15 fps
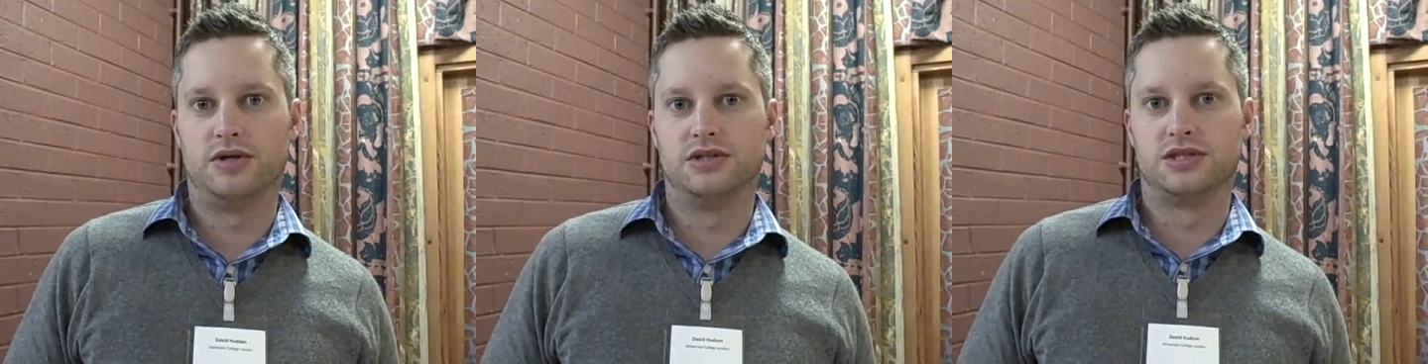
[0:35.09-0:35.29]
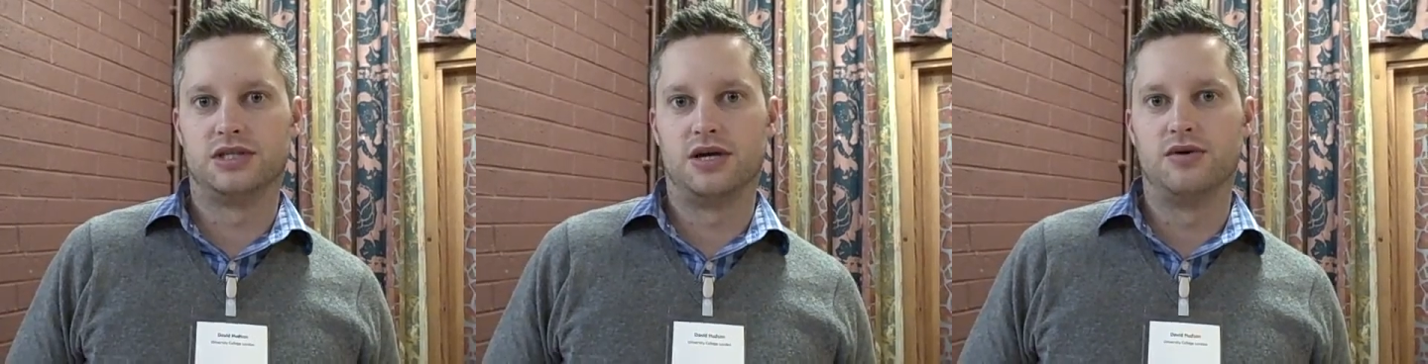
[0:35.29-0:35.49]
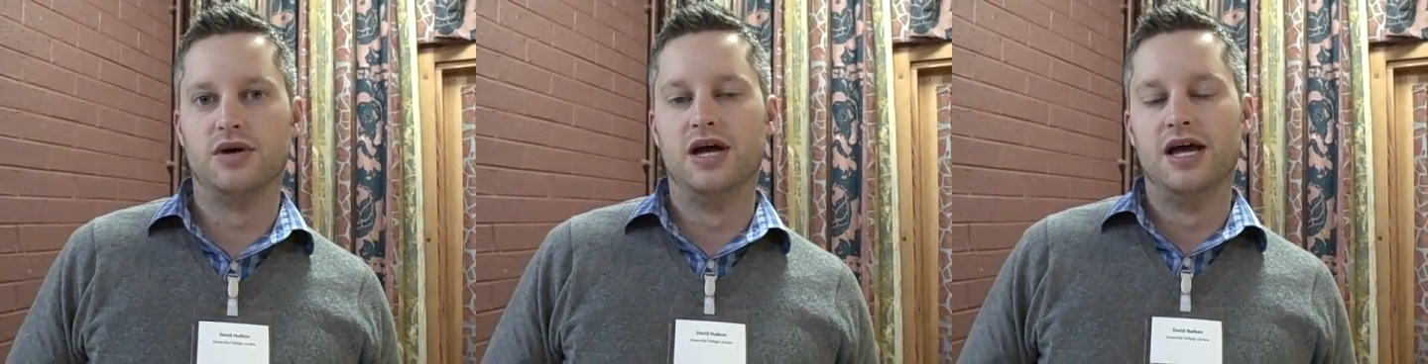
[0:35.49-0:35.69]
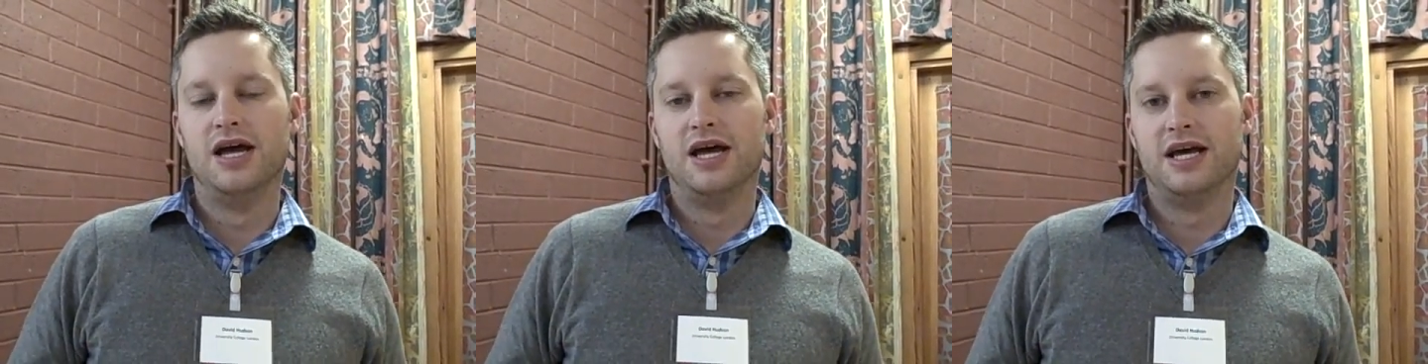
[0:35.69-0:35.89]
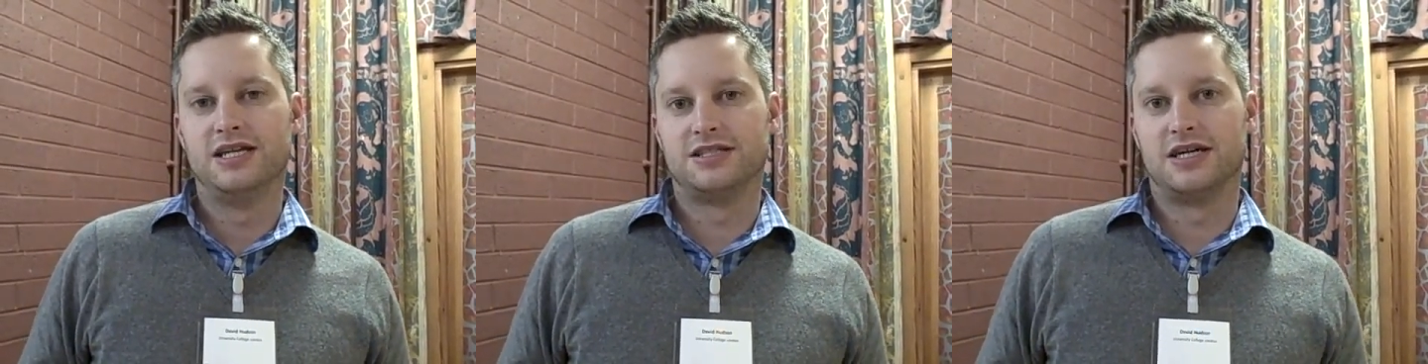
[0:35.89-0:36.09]
And so
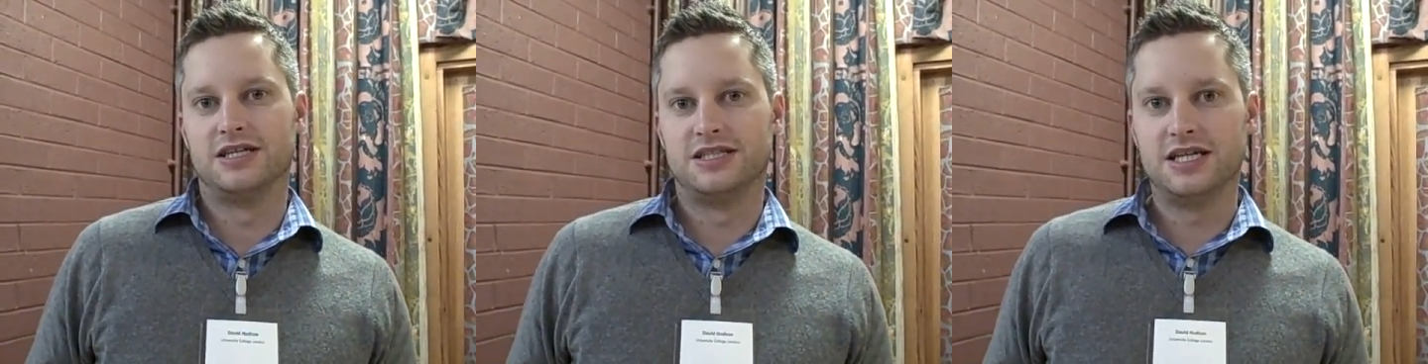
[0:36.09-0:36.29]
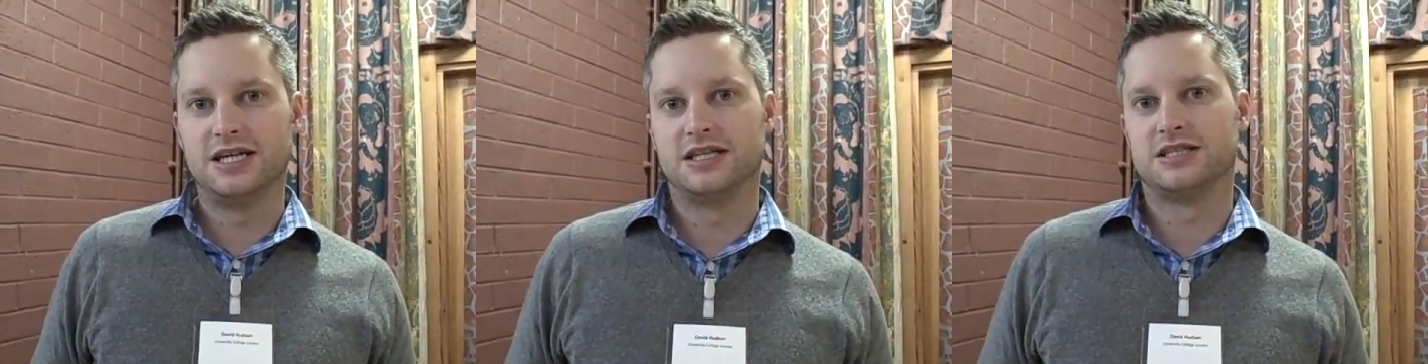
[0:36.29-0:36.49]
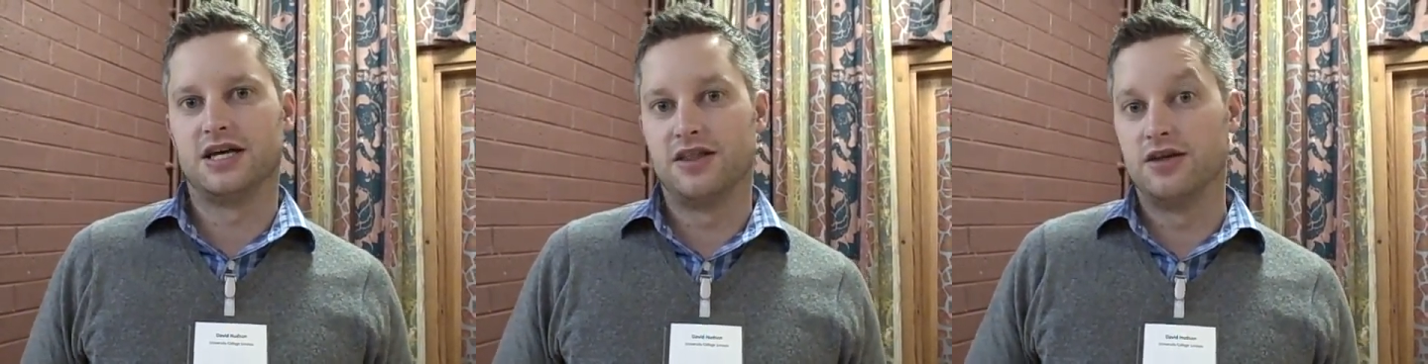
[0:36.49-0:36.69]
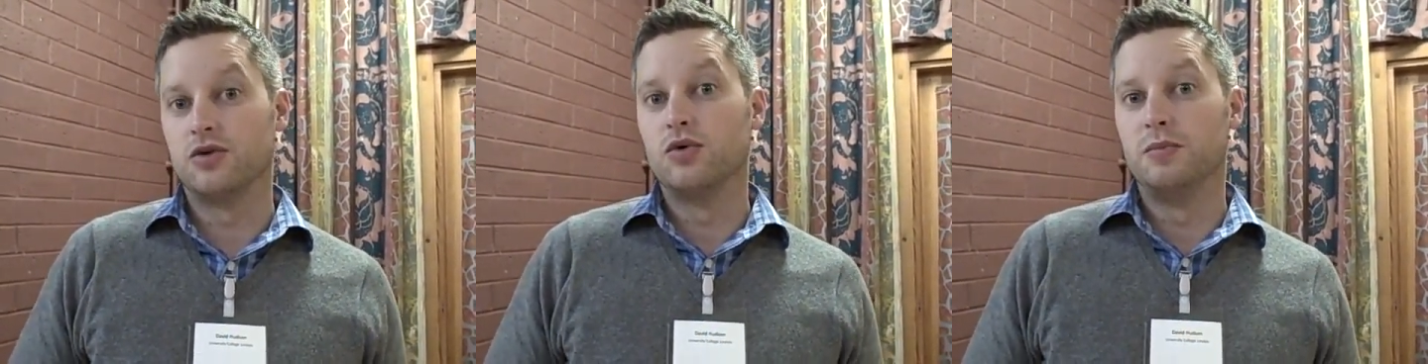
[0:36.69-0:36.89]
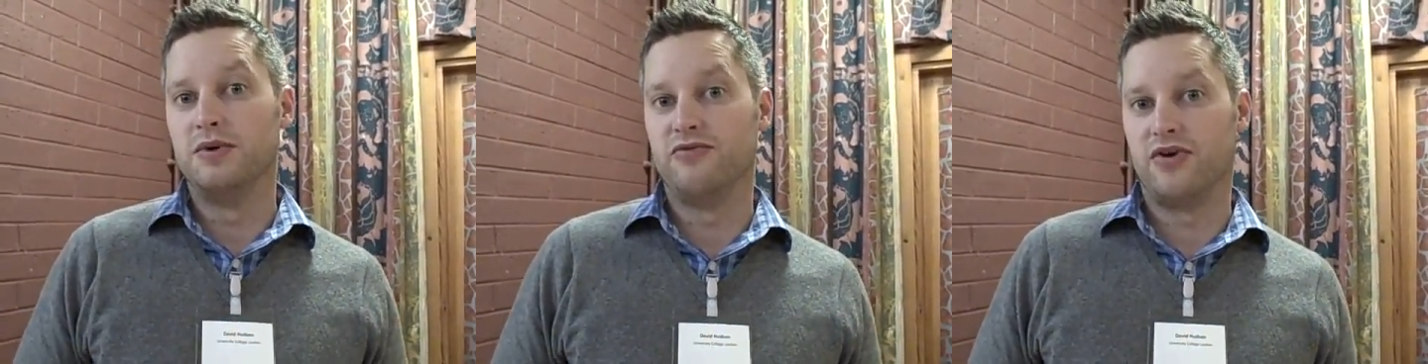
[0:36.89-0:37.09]
his ideas, I
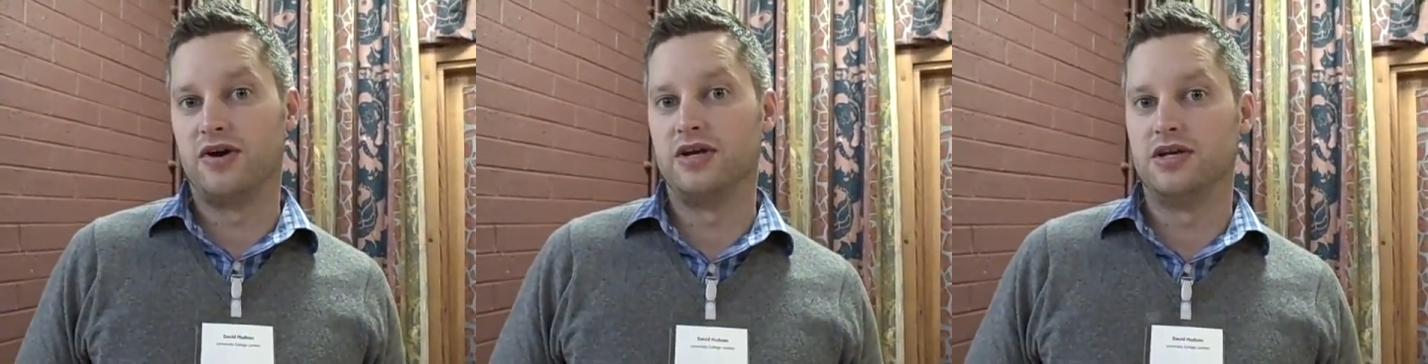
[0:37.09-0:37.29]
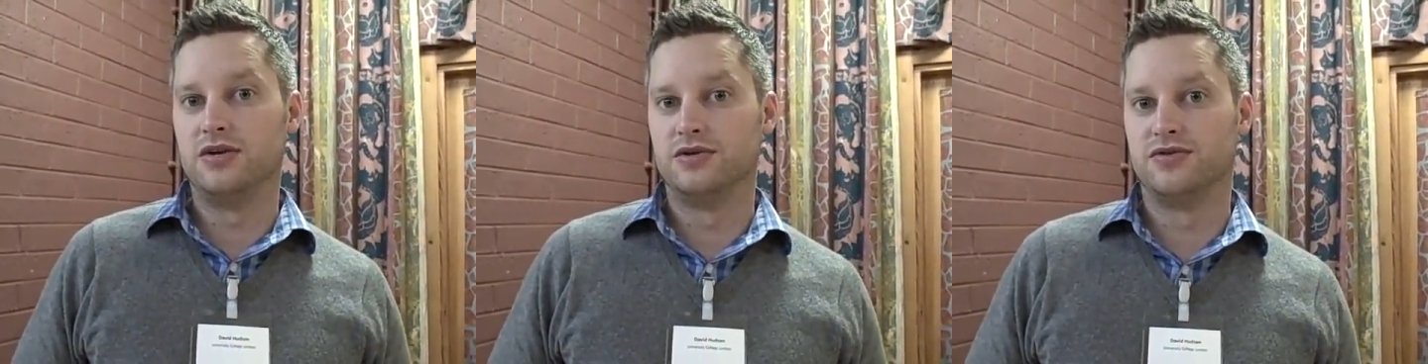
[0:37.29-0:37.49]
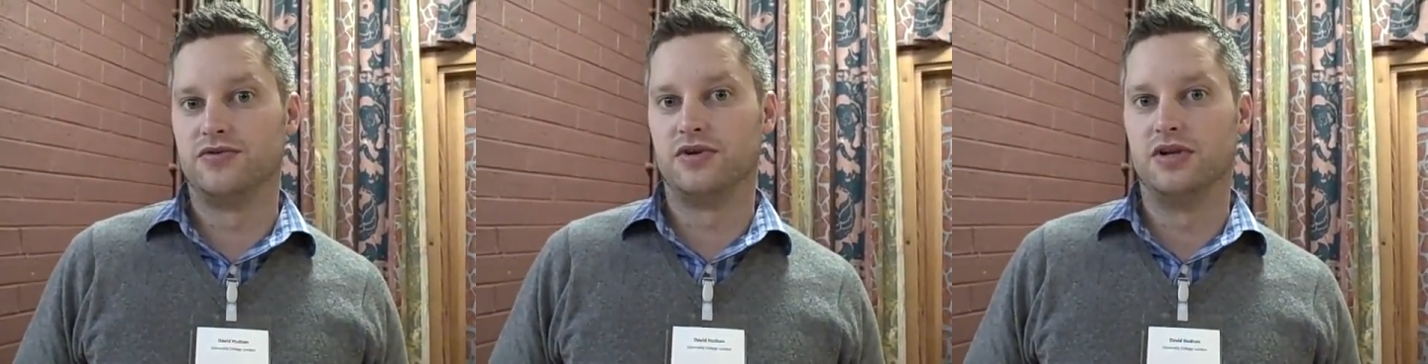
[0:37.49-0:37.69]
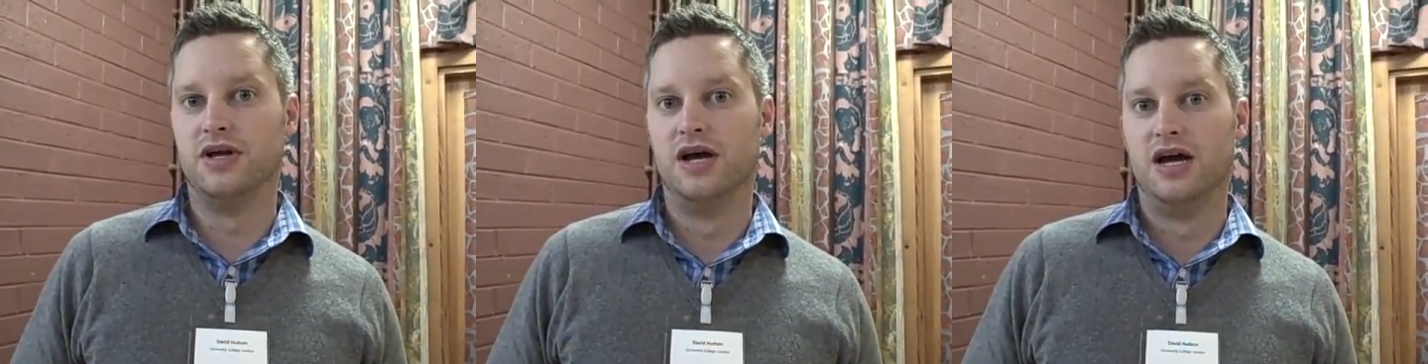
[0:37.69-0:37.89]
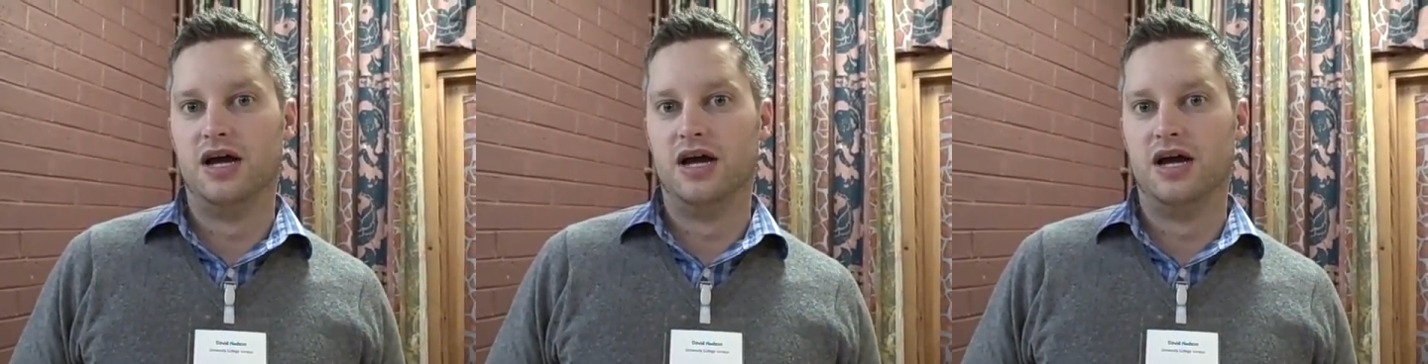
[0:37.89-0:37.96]
think, would be very useful